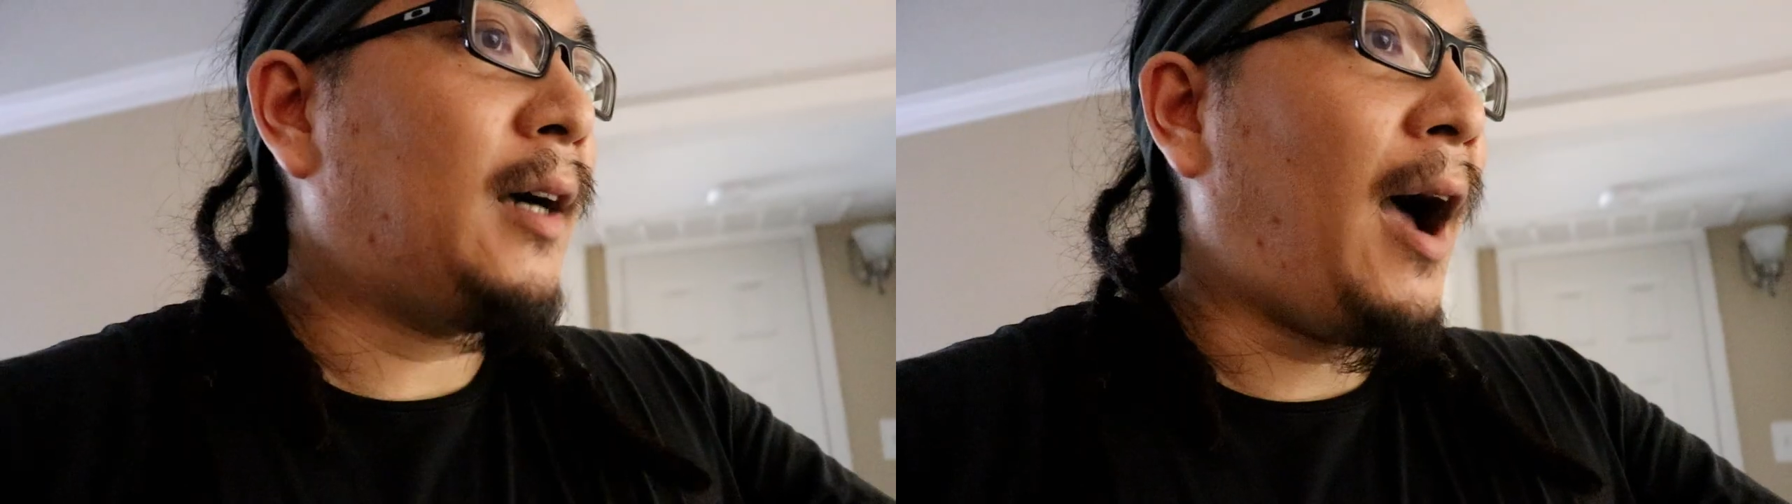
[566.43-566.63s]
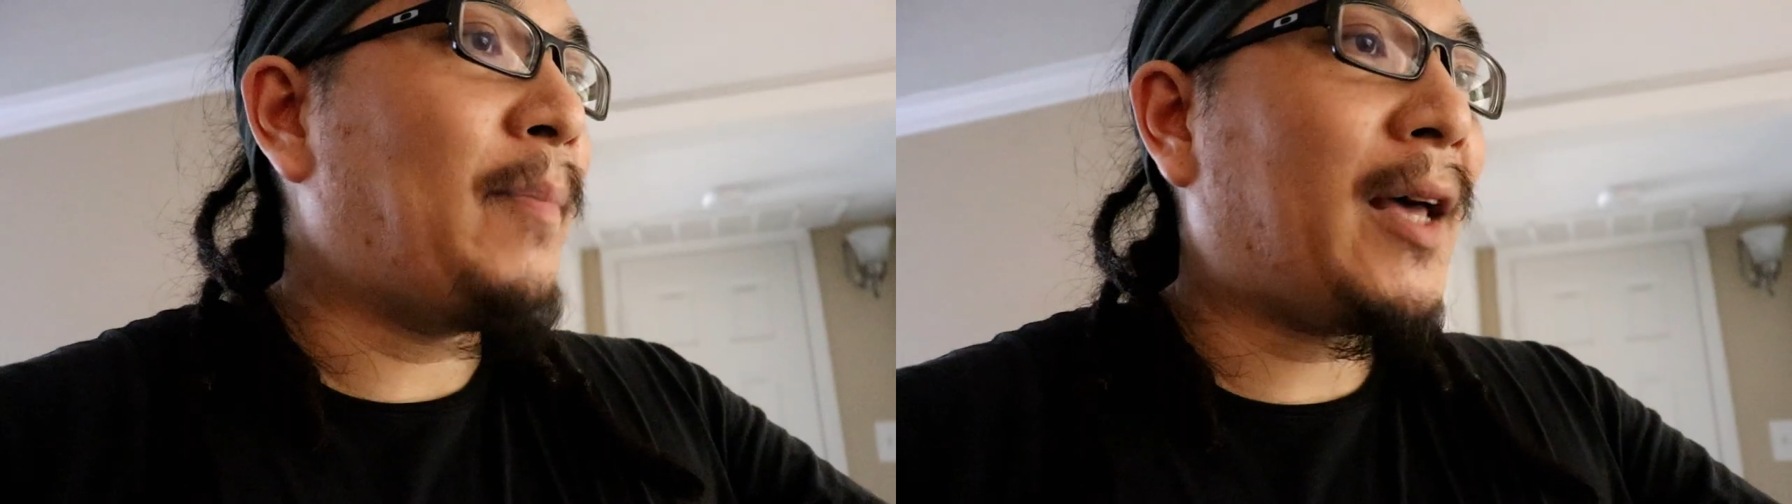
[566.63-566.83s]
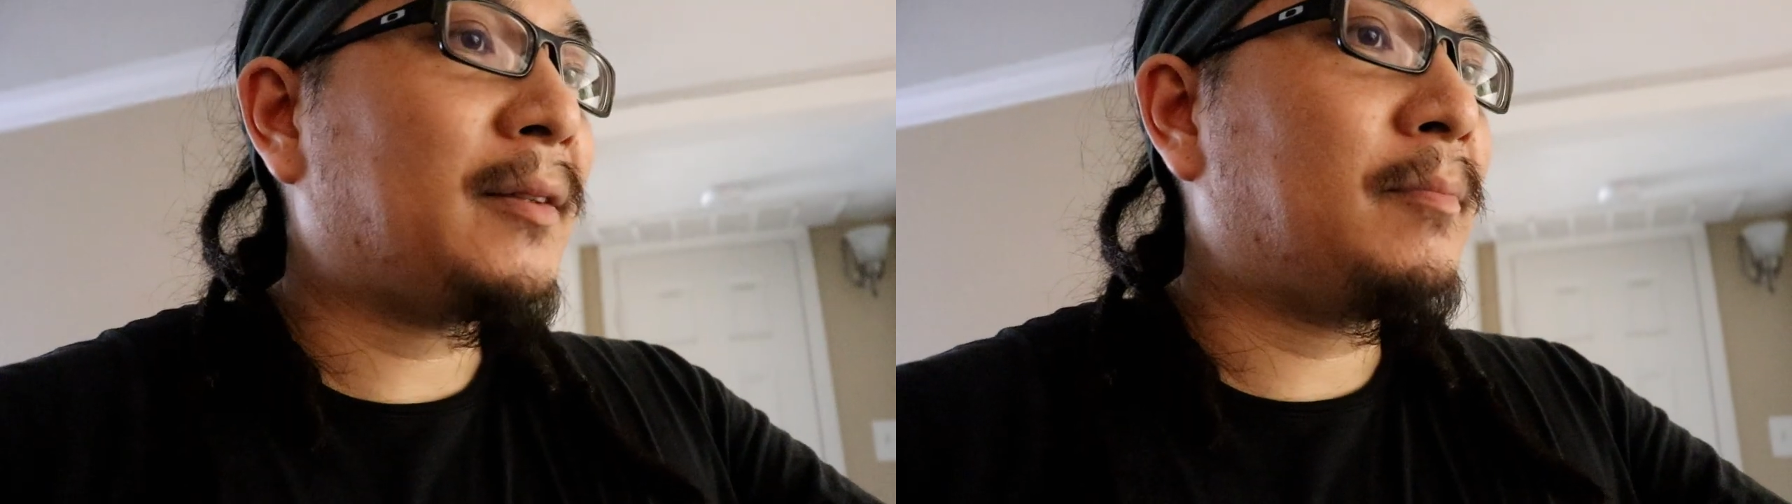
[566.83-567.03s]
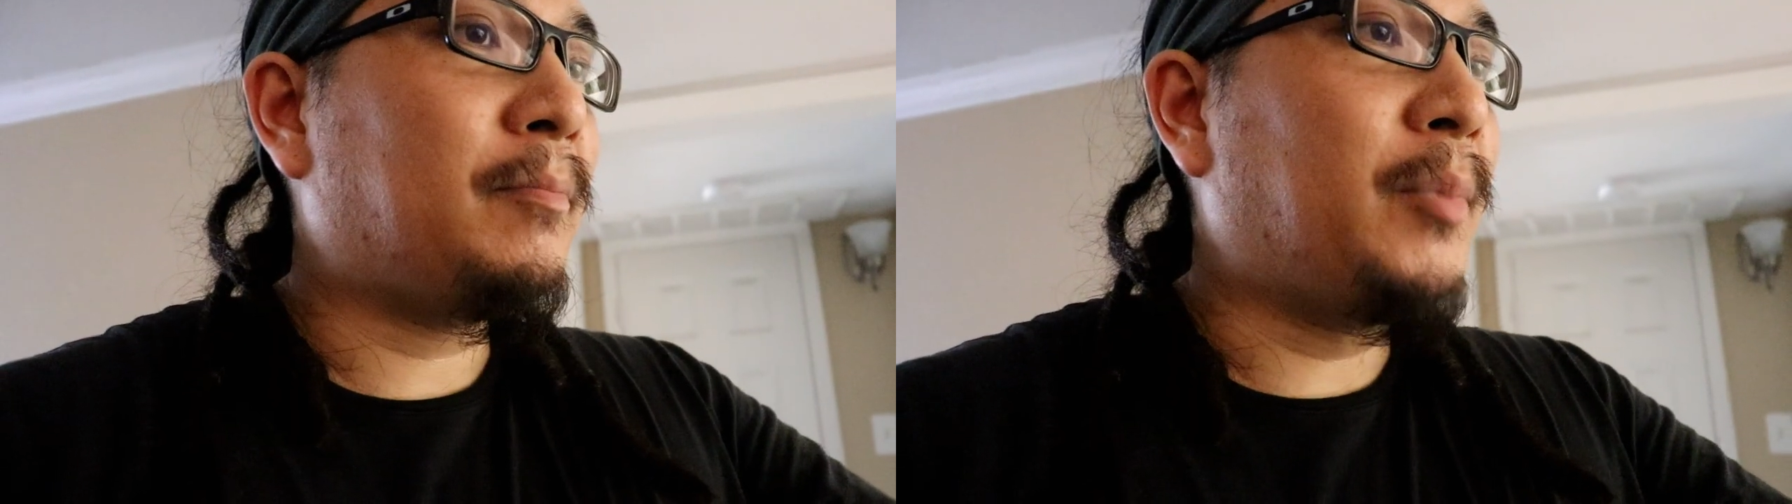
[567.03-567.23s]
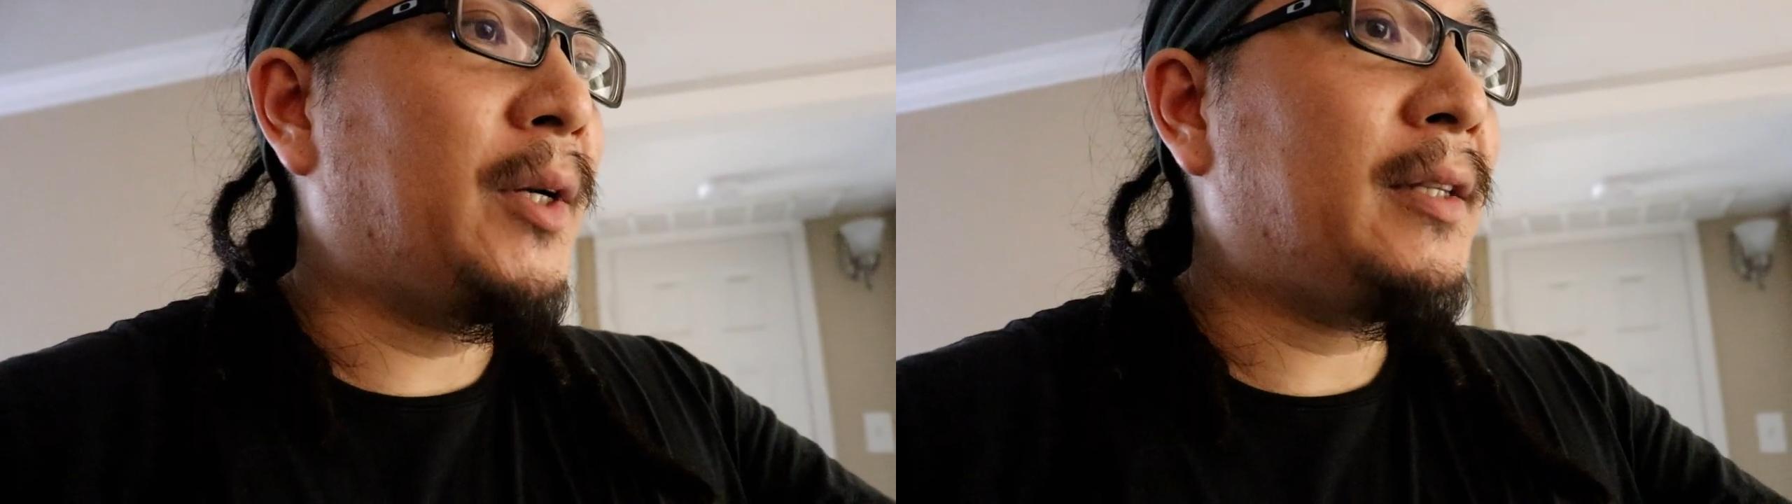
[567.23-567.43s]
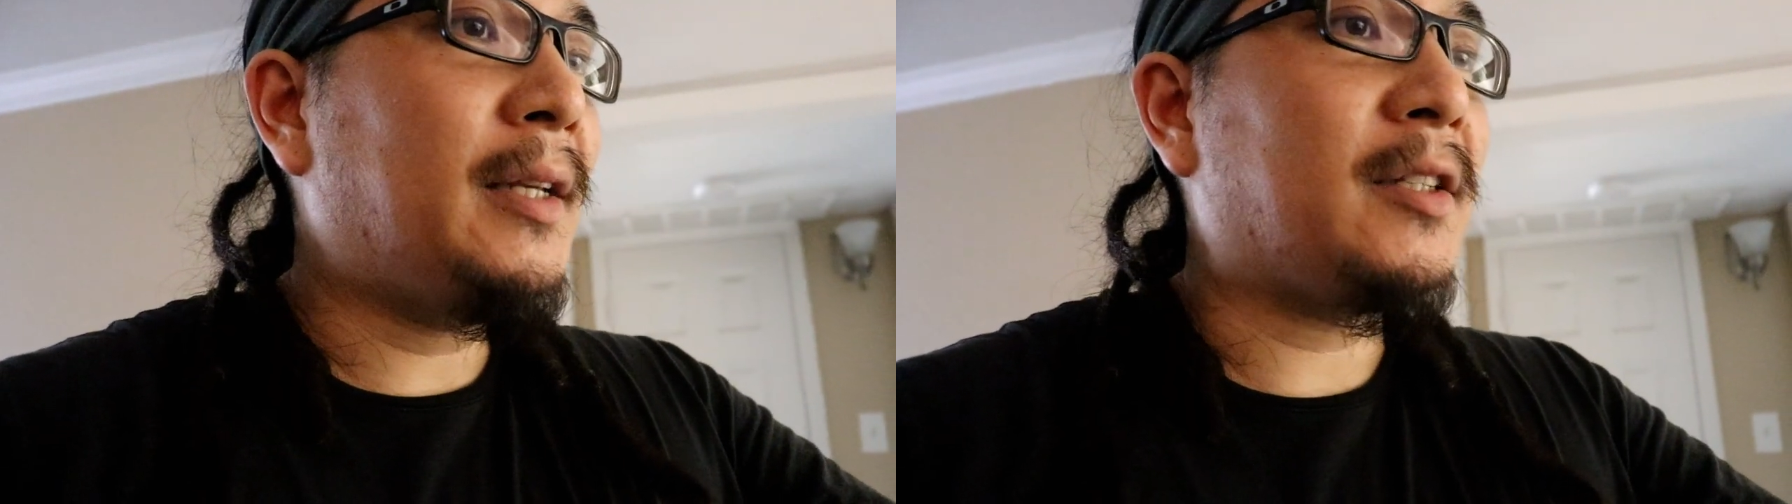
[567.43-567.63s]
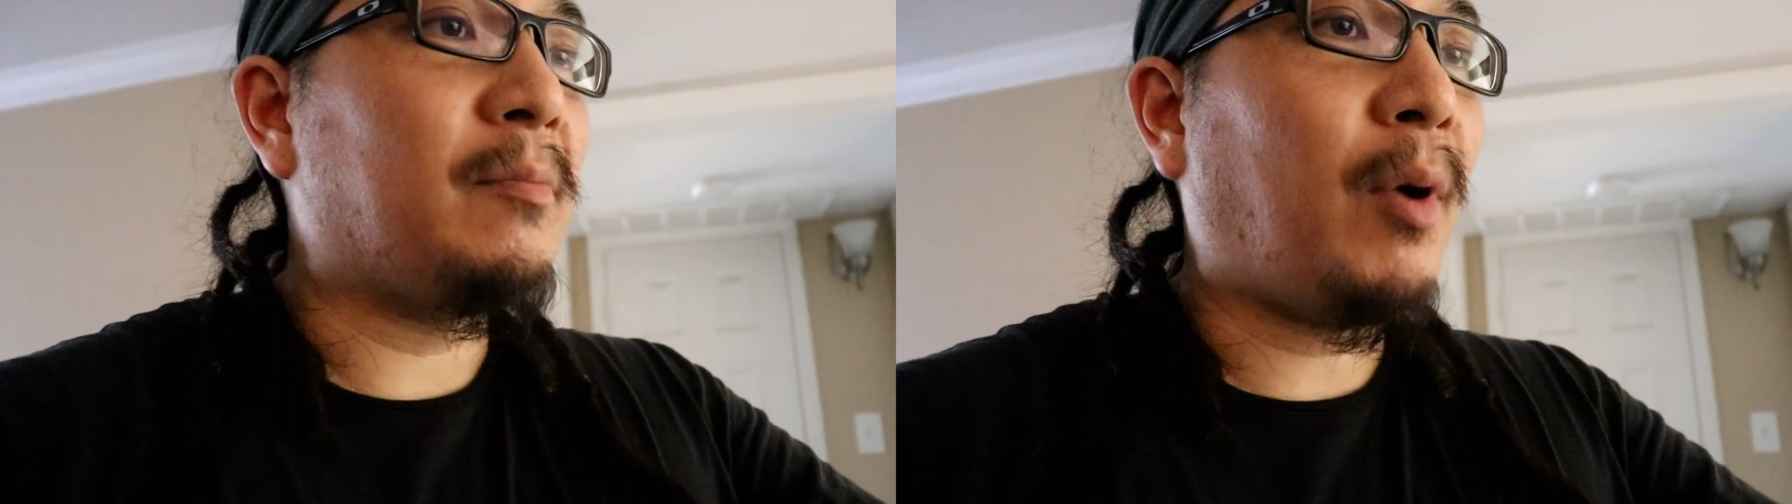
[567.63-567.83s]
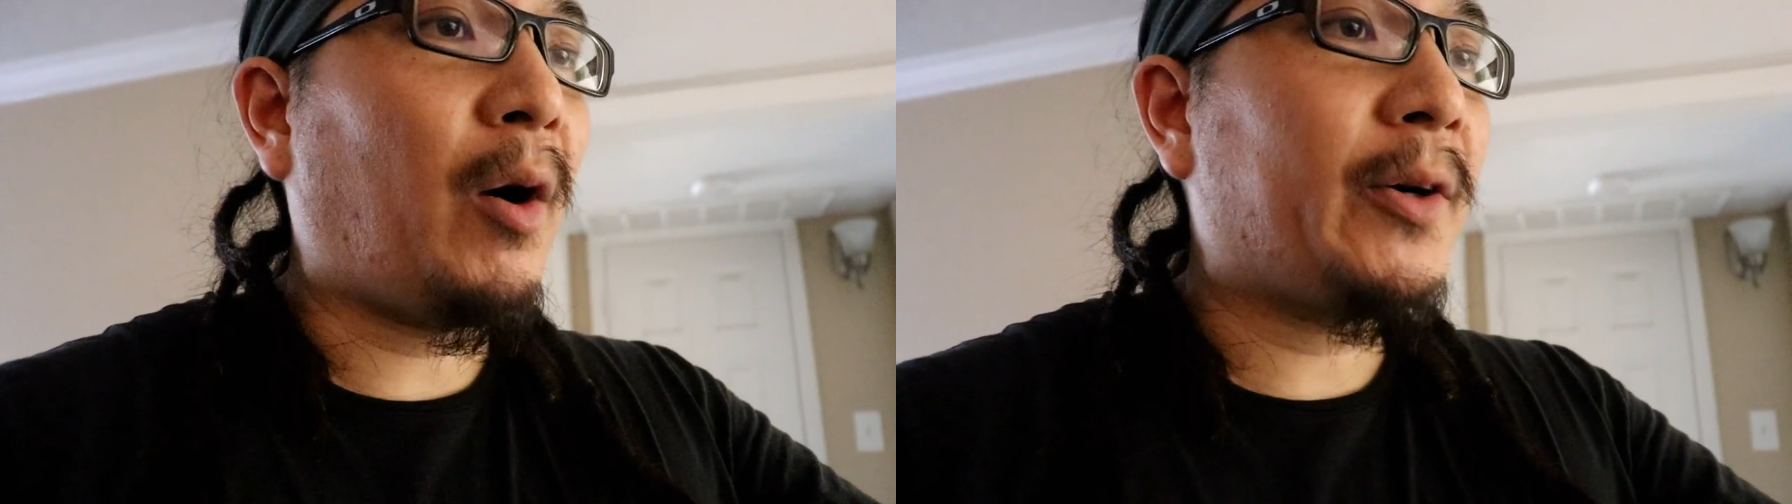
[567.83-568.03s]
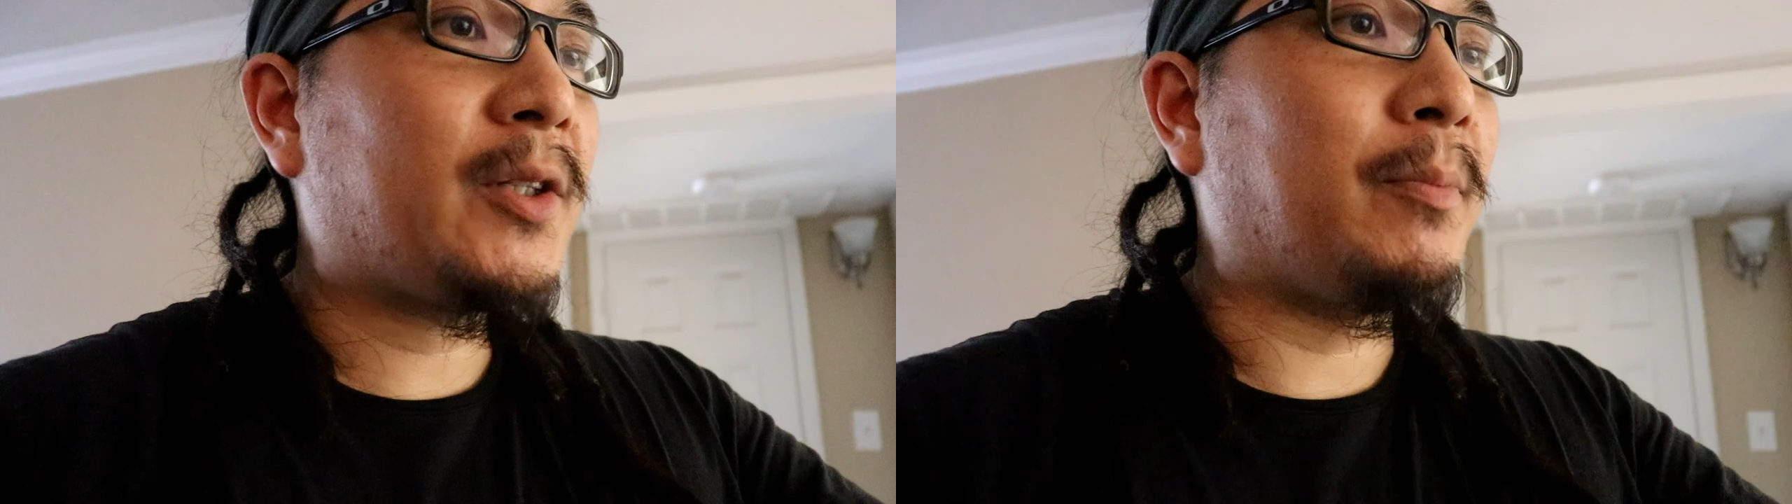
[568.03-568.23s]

I'm not putting these in parts,